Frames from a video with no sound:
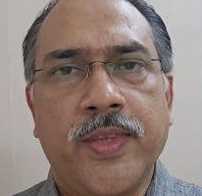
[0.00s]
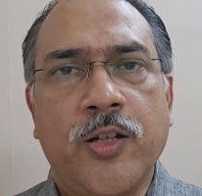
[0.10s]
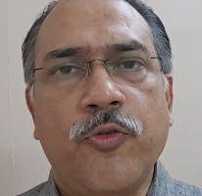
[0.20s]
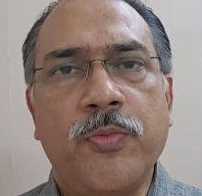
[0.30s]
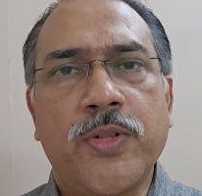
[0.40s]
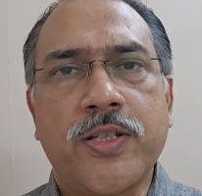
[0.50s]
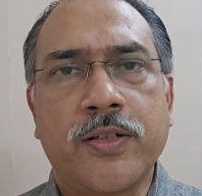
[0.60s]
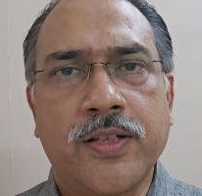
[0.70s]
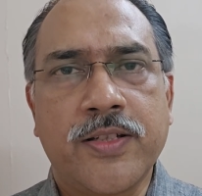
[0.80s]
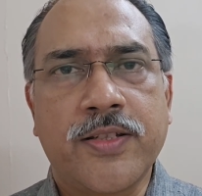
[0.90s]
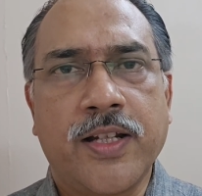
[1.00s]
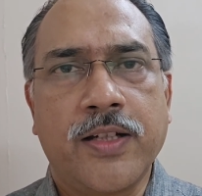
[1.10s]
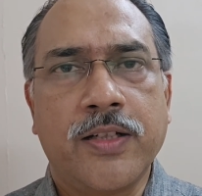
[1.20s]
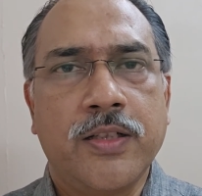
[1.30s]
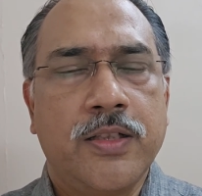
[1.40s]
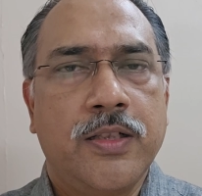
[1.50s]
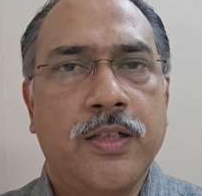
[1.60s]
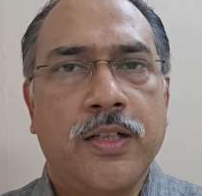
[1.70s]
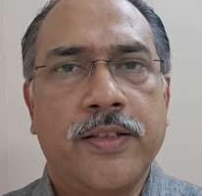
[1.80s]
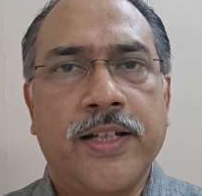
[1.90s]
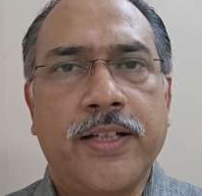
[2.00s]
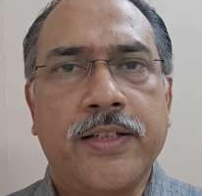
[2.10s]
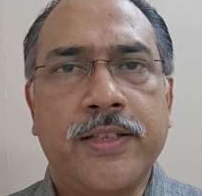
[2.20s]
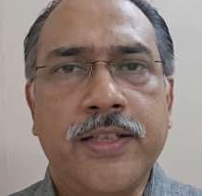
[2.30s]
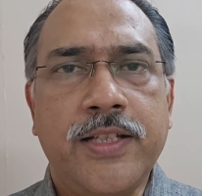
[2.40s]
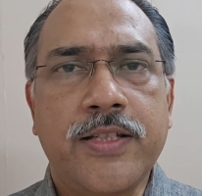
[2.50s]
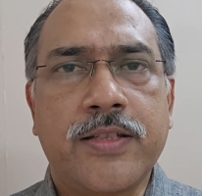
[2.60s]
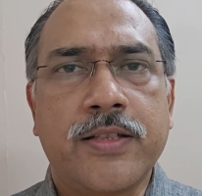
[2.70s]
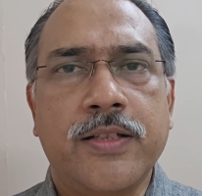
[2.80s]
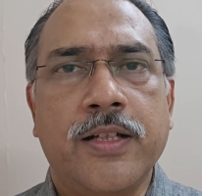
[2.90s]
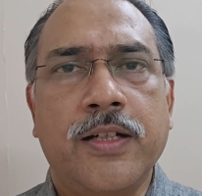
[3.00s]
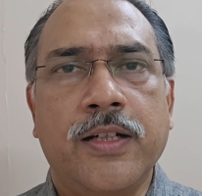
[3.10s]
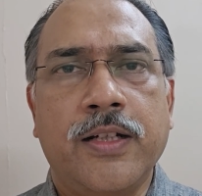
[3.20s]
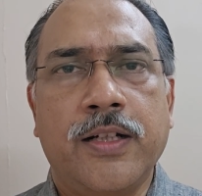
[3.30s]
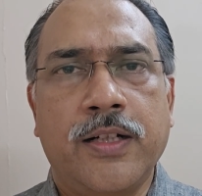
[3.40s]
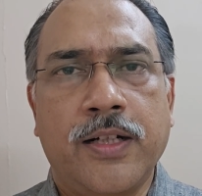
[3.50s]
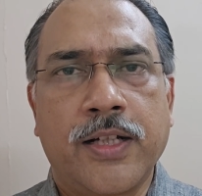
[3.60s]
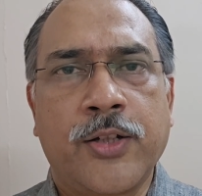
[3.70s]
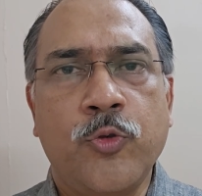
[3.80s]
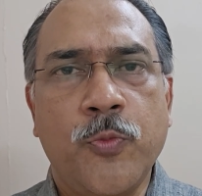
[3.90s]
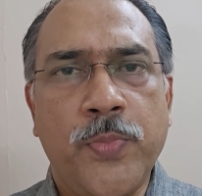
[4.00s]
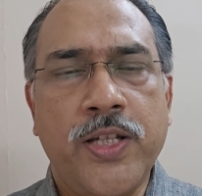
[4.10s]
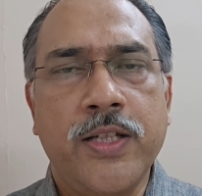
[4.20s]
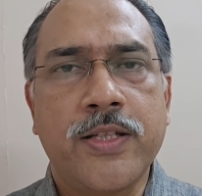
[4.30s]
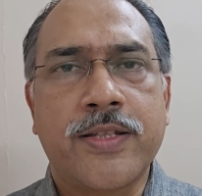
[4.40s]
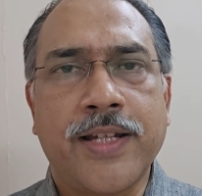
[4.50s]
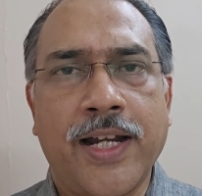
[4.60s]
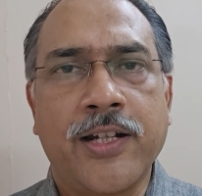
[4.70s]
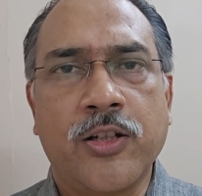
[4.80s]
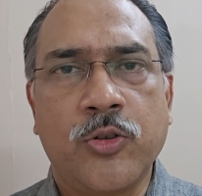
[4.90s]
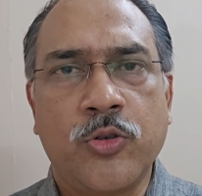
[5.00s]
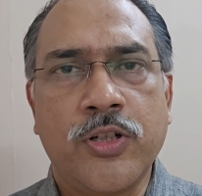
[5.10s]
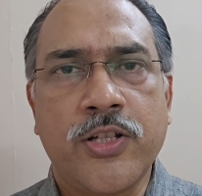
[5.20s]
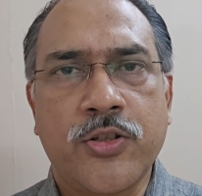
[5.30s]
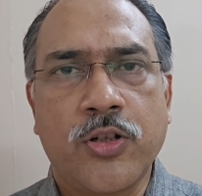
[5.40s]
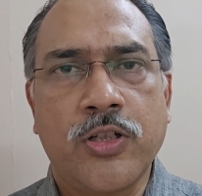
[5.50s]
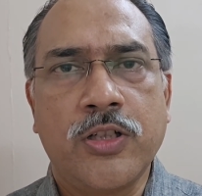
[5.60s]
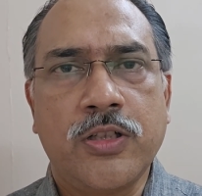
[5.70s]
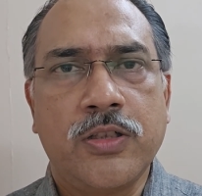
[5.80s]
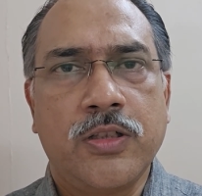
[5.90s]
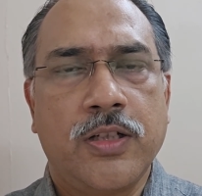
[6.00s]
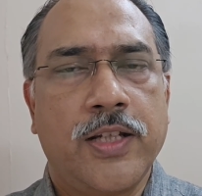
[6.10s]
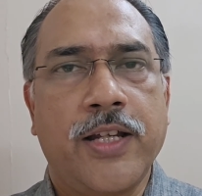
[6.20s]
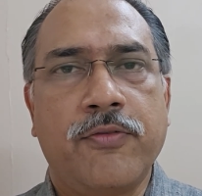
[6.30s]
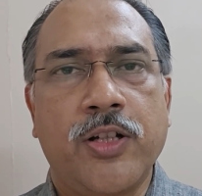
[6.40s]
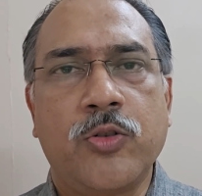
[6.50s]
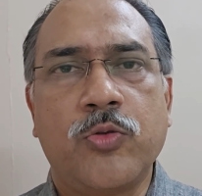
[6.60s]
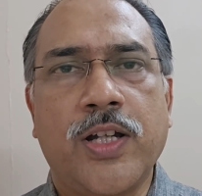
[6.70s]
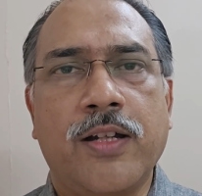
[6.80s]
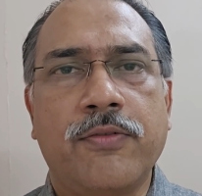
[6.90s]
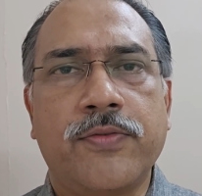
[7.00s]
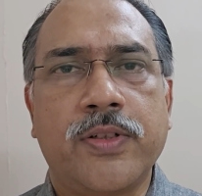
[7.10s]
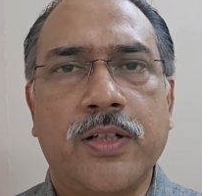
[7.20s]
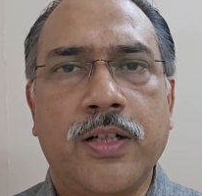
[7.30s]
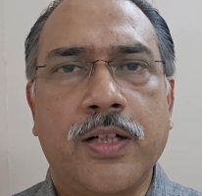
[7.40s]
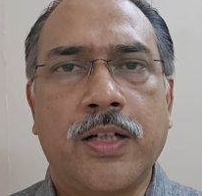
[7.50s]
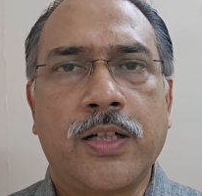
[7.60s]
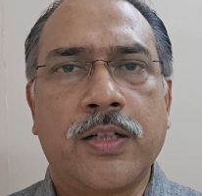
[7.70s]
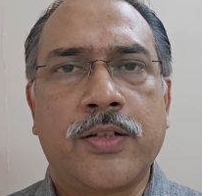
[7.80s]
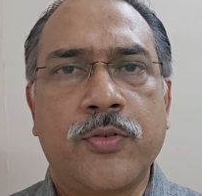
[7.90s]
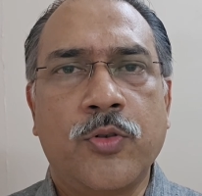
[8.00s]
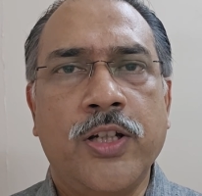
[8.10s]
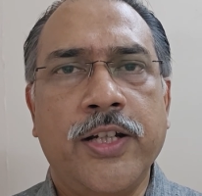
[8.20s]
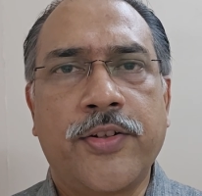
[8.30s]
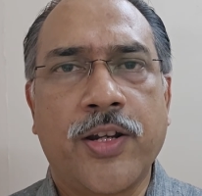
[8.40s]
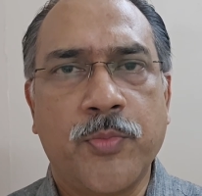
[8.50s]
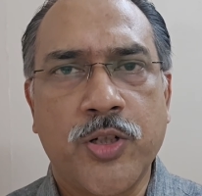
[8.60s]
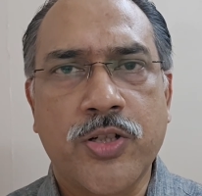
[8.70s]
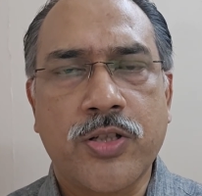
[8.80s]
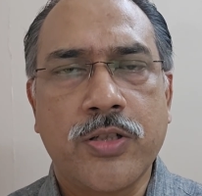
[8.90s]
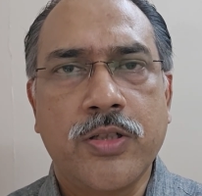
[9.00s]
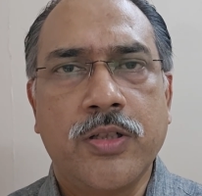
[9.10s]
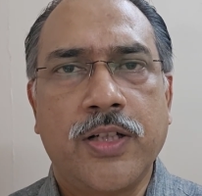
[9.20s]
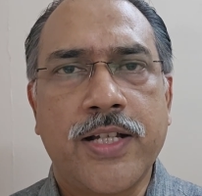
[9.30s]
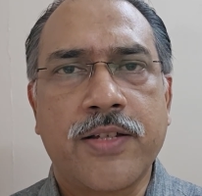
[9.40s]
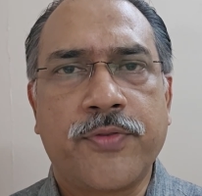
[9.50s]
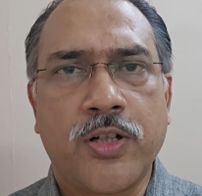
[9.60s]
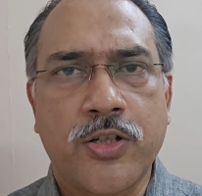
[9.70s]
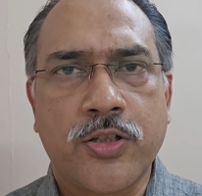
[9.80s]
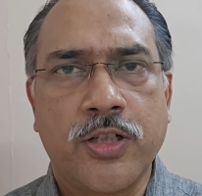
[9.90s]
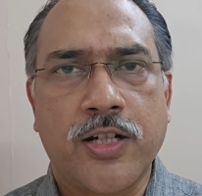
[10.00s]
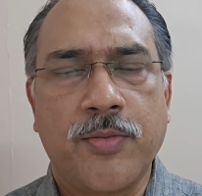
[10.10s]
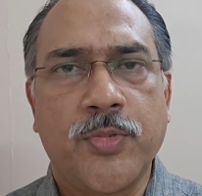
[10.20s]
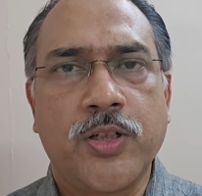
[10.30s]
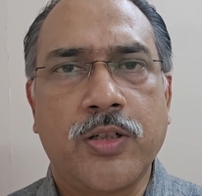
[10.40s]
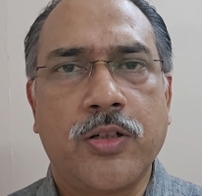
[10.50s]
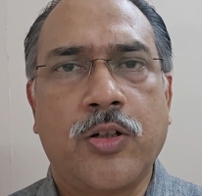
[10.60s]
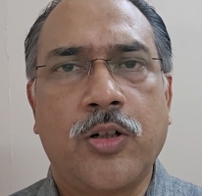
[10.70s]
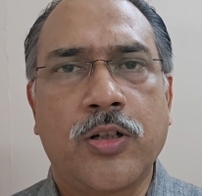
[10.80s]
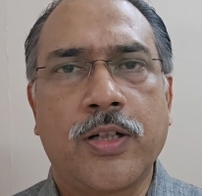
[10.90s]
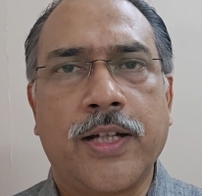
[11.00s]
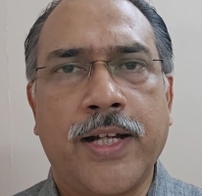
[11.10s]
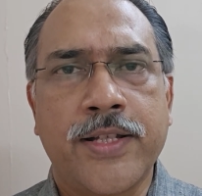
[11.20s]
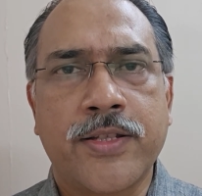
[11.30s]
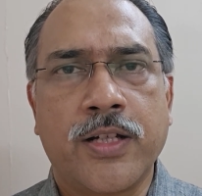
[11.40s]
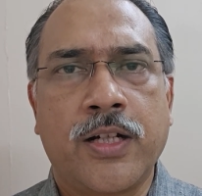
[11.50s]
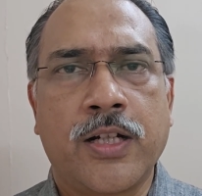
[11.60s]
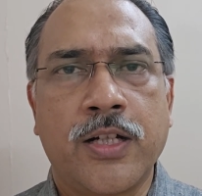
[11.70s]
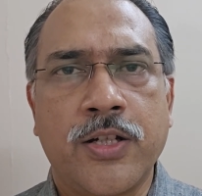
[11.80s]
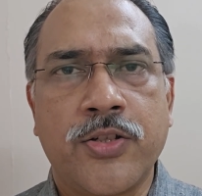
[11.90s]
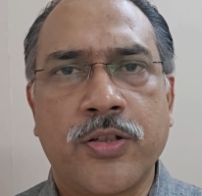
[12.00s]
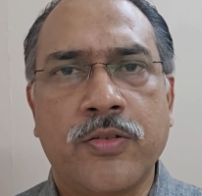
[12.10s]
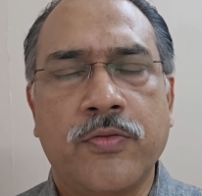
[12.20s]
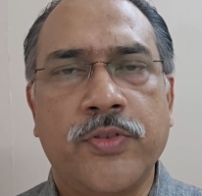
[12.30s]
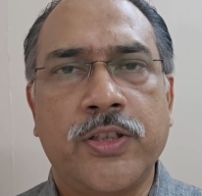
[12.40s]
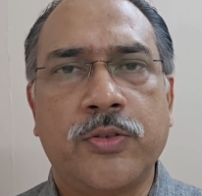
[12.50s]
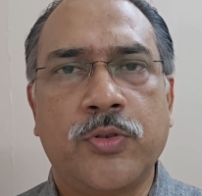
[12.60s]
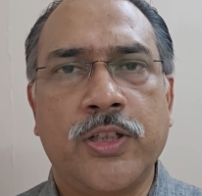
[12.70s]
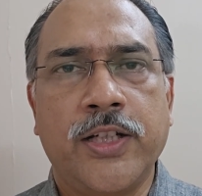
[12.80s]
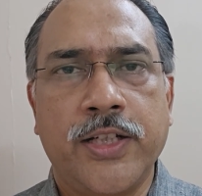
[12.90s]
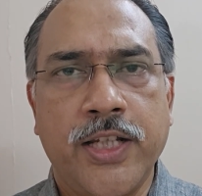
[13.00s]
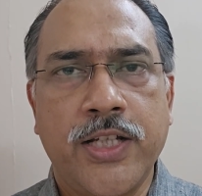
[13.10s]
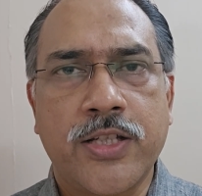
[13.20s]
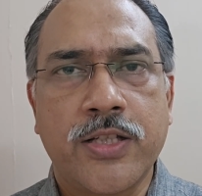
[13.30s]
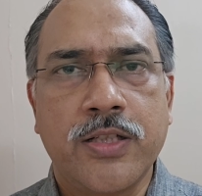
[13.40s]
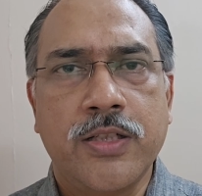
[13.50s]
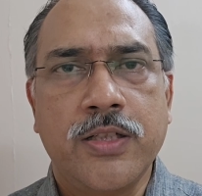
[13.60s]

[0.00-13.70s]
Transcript: Now we must understand that these could be stand-alone disorder, like one could have uh, only tremors as a functional tremor or as a condition with only tics,